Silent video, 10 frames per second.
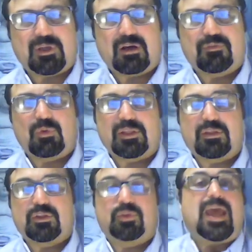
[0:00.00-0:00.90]
of
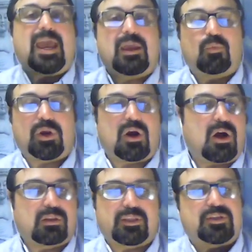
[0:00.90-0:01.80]
what today we
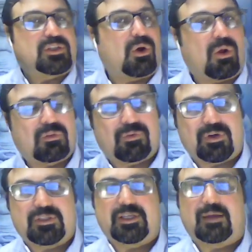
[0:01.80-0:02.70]
call the soul, for
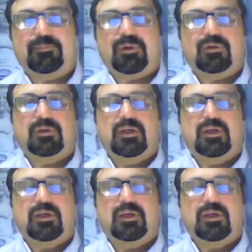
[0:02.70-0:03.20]
example.